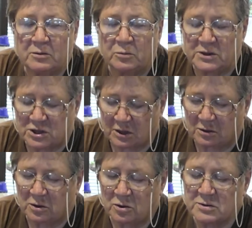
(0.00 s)
which
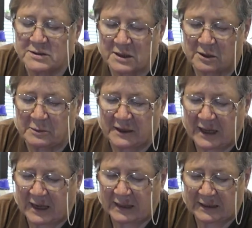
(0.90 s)
I'll also be
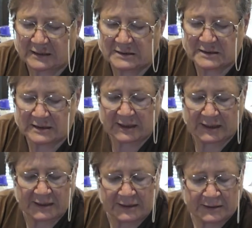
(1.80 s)
canning
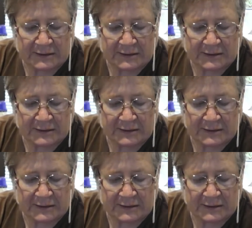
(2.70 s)
today,